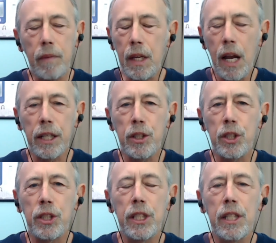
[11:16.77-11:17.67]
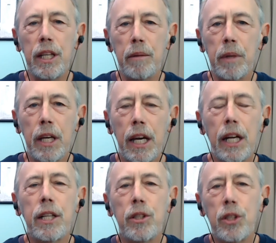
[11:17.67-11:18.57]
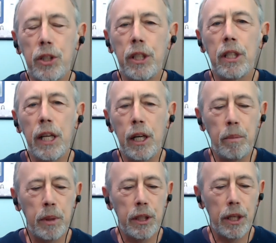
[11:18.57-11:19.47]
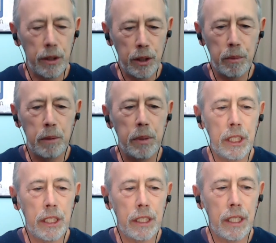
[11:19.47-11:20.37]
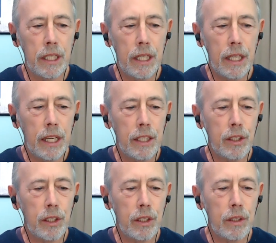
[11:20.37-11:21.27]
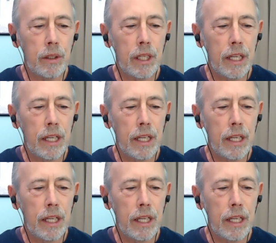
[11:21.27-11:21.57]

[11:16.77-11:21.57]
I can just see them and I can still help another human being, you know?